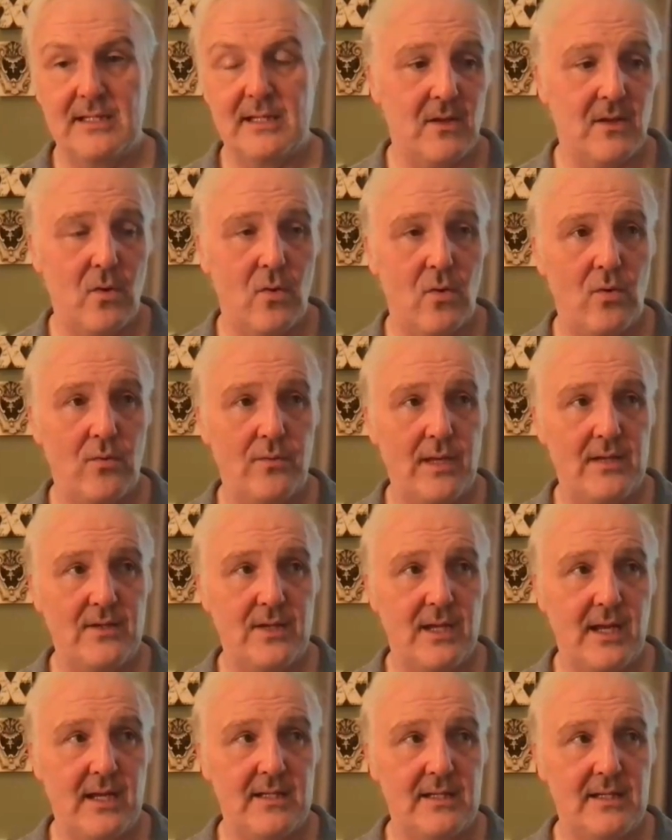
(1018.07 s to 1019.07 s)
The whole
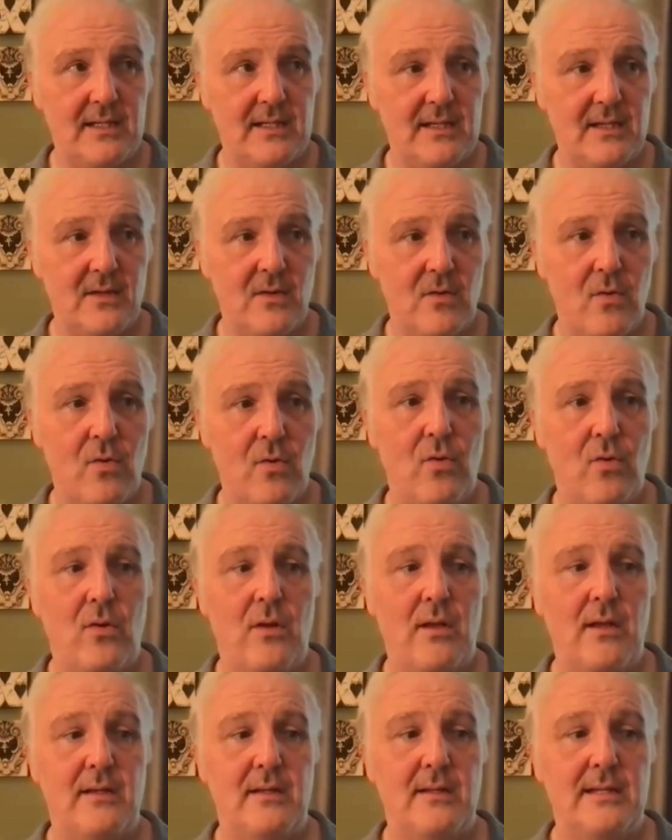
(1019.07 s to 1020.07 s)
genesis and the whole
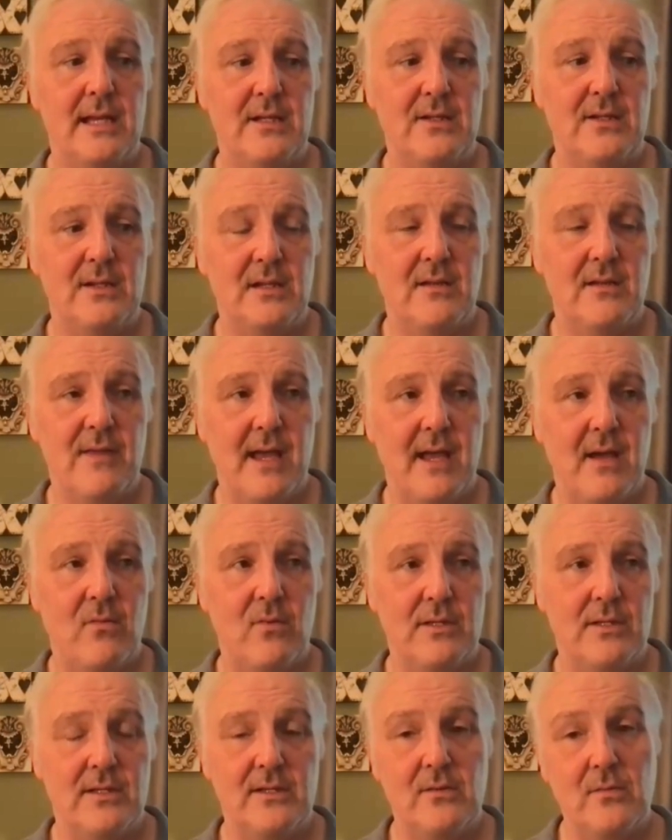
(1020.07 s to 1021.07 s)
intention of that
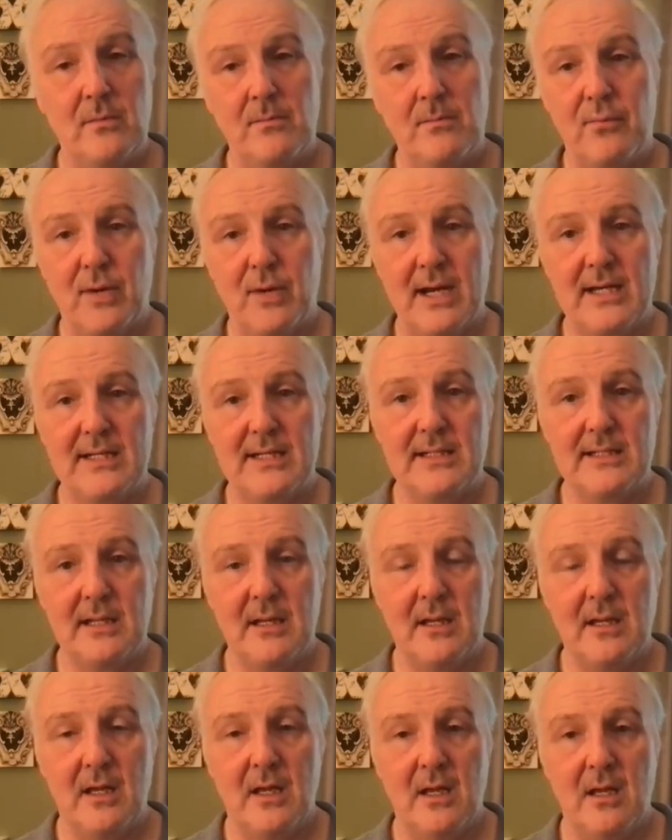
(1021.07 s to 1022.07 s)
was to embrace
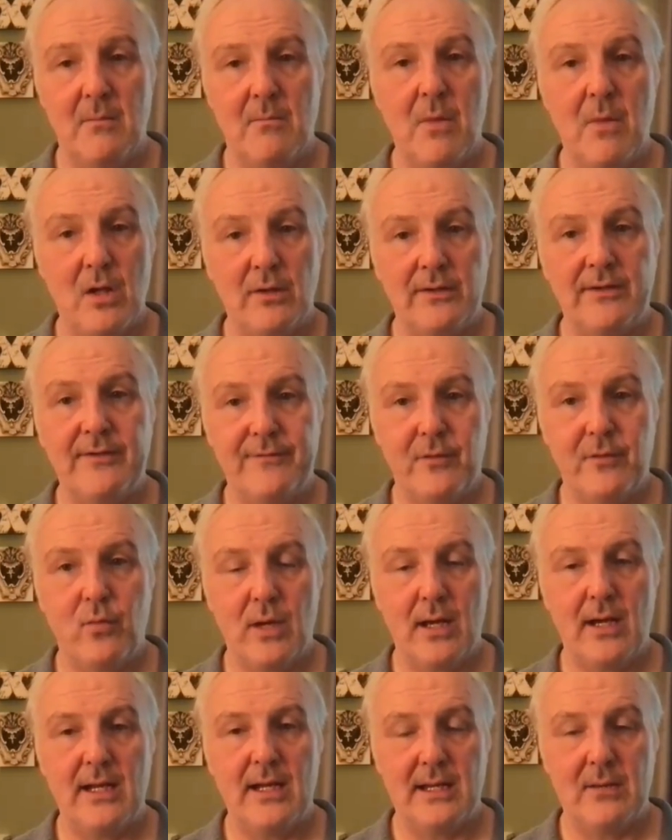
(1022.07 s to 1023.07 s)
Malta for
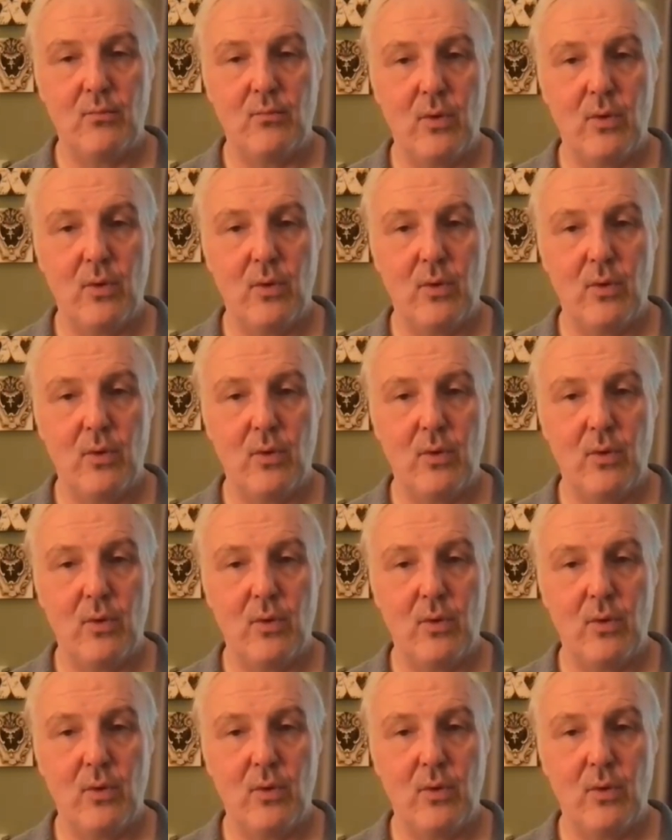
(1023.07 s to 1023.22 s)
what it